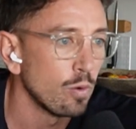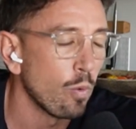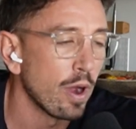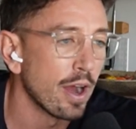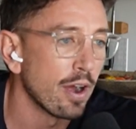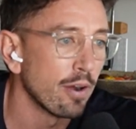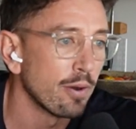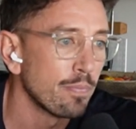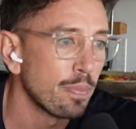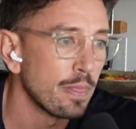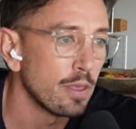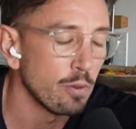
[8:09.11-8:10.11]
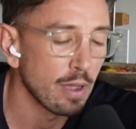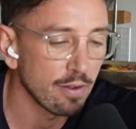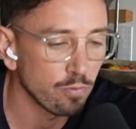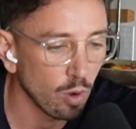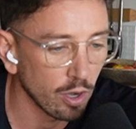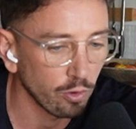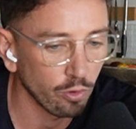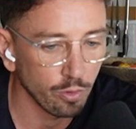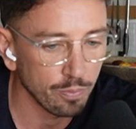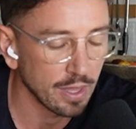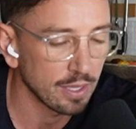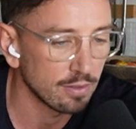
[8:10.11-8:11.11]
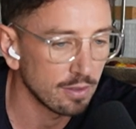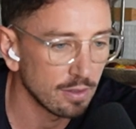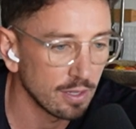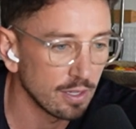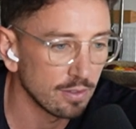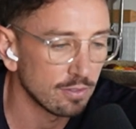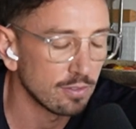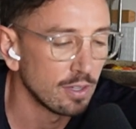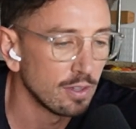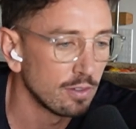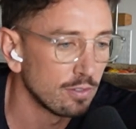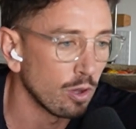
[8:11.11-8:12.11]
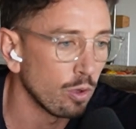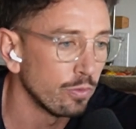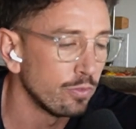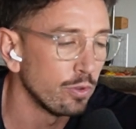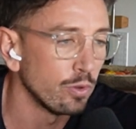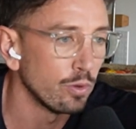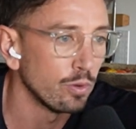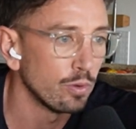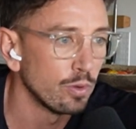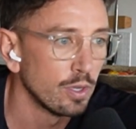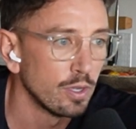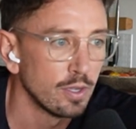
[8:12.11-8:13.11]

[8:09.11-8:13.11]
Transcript: where you have one group that is told to